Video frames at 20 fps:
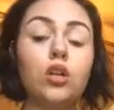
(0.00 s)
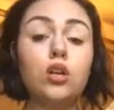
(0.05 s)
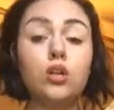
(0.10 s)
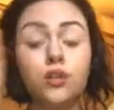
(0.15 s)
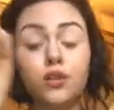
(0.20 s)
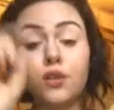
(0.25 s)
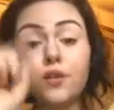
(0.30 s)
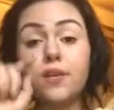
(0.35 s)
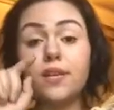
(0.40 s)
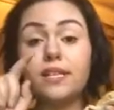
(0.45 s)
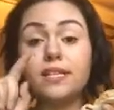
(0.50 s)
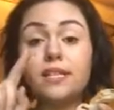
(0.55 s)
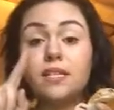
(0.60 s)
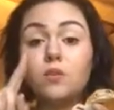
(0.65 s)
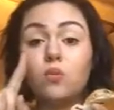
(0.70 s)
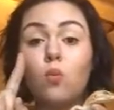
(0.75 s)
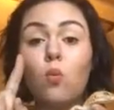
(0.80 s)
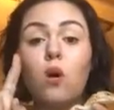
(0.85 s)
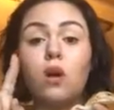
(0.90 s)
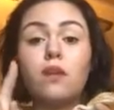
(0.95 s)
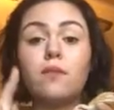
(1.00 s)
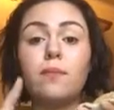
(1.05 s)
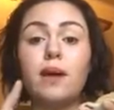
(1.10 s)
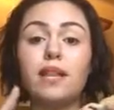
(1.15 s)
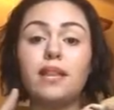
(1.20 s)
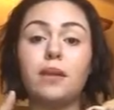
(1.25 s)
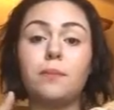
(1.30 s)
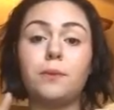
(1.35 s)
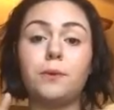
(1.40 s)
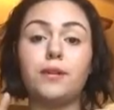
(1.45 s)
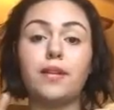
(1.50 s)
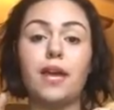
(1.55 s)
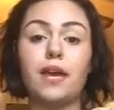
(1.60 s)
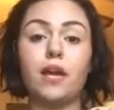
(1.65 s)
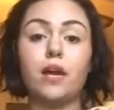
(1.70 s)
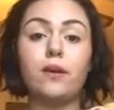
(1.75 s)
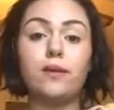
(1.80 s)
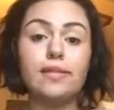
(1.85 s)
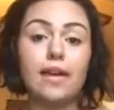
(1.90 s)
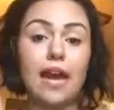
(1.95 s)
So this is one of my leopard
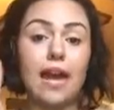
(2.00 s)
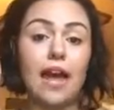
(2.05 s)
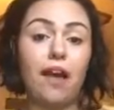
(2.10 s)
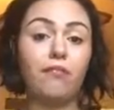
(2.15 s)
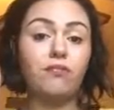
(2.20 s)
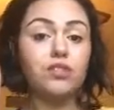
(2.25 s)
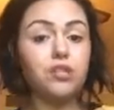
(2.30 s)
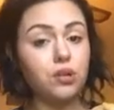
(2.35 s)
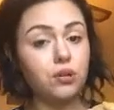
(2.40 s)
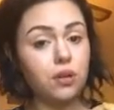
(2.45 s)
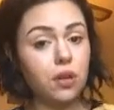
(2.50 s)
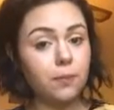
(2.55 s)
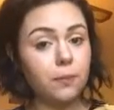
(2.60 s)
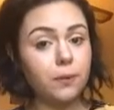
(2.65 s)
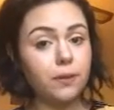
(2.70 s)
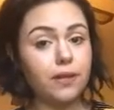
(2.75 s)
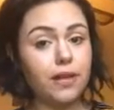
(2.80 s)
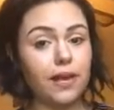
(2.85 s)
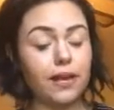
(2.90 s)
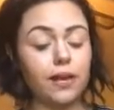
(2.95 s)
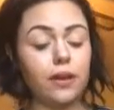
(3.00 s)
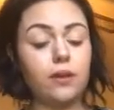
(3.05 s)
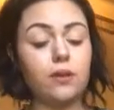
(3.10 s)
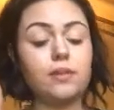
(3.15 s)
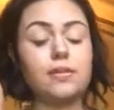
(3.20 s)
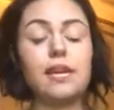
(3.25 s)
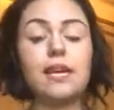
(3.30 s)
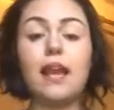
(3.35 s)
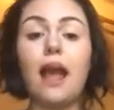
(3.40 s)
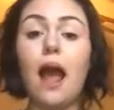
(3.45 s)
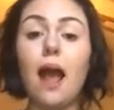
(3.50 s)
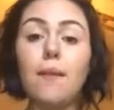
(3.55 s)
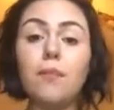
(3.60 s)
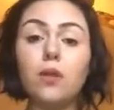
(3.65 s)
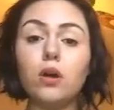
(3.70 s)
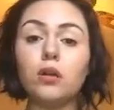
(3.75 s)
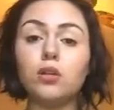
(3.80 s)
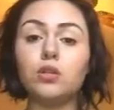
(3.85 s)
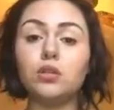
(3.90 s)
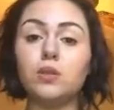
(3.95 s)
geckos. I have 2 leopard geckos, and I'm
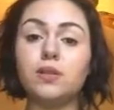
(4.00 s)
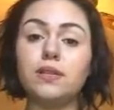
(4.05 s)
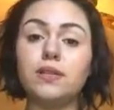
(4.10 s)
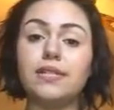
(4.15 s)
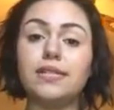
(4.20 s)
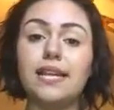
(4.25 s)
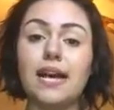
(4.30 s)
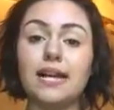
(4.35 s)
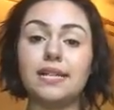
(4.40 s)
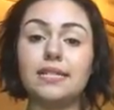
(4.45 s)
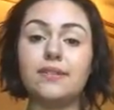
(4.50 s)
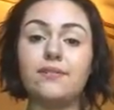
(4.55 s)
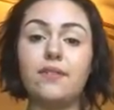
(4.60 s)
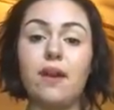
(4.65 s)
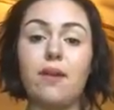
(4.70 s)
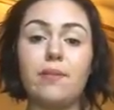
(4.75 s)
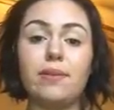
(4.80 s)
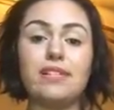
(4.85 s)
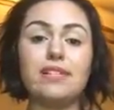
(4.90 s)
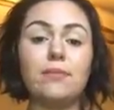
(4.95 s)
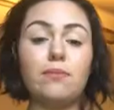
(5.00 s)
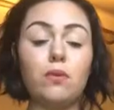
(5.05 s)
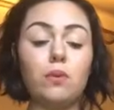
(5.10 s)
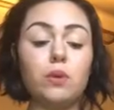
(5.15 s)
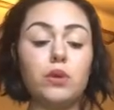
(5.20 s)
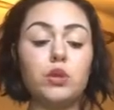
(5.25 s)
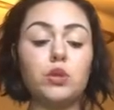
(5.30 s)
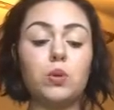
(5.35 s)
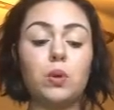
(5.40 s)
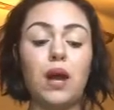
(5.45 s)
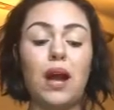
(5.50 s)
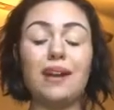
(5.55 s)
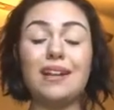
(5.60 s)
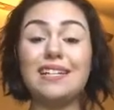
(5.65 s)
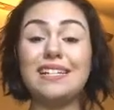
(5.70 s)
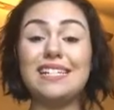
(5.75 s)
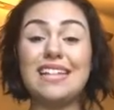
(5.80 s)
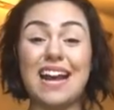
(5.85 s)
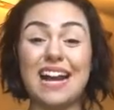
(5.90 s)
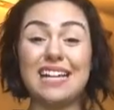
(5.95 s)
not sure the sex of them because I'm not really sure how to
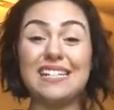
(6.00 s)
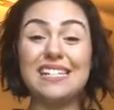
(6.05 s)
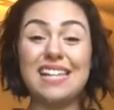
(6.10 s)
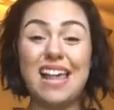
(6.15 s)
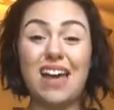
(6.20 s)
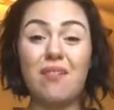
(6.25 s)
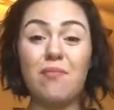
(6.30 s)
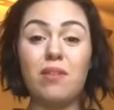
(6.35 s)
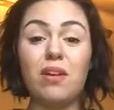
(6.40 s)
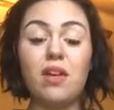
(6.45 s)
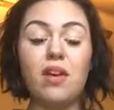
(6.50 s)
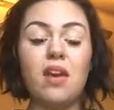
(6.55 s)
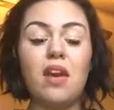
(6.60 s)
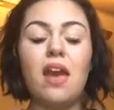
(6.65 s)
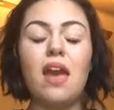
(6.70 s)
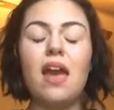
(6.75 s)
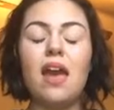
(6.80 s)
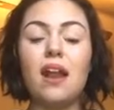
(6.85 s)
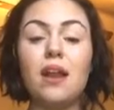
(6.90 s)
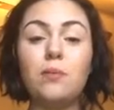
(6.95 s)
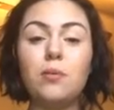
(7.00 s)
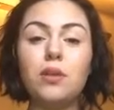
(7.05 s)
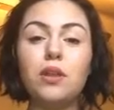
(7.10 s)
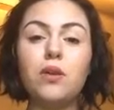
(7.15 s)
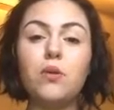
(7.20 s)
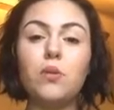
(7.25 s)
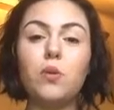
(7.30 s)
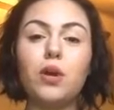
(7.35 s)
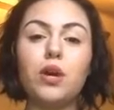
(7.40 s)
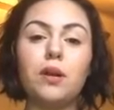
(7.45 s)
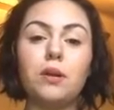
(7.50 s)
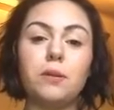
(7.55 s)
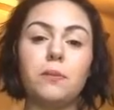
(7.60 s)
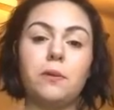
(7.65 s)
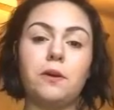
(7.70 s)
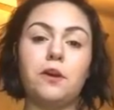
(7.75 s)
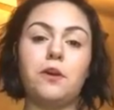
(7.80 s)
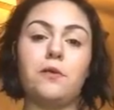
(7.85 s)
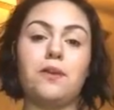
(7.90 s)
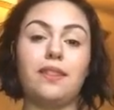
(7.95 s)
sex them. And I'm really worried to
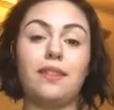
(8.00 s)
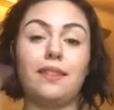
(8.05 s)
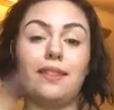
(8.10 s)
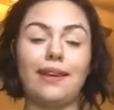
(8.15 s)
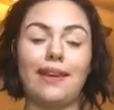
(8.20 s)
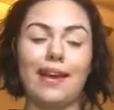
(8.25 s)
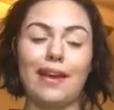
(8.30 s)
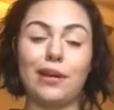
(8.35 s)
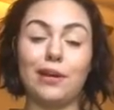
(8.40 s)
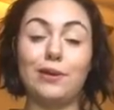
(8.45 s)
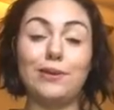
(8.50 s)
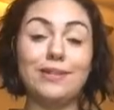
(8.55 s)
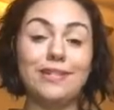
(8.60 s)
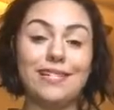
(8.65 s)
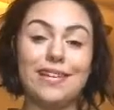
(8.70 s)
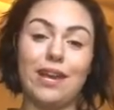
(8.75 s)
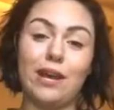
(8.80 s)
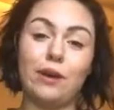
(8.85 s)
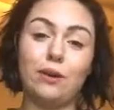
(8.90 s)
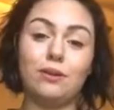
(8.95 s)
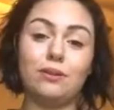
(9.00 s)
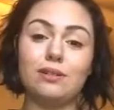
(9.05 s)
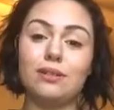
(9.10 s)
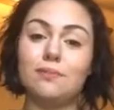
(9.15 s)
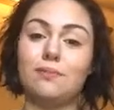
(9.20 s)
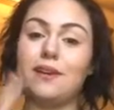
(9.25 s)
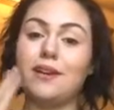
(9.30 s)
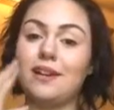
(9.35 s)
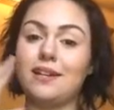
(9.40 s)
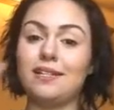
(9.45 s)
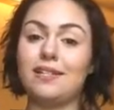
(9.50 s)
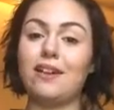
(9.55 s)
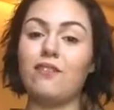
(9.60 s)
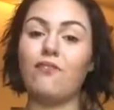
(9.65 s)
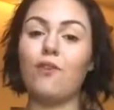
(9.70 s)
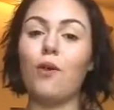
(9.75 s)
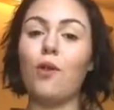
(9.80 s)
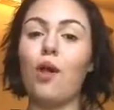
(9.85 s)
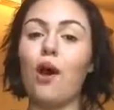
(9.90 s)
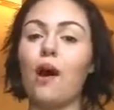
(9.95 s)
play with geckos' tails because they
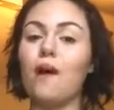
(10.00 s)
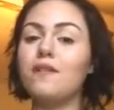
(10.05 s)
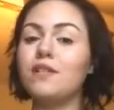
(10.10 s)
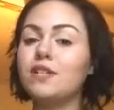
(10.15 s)
fall off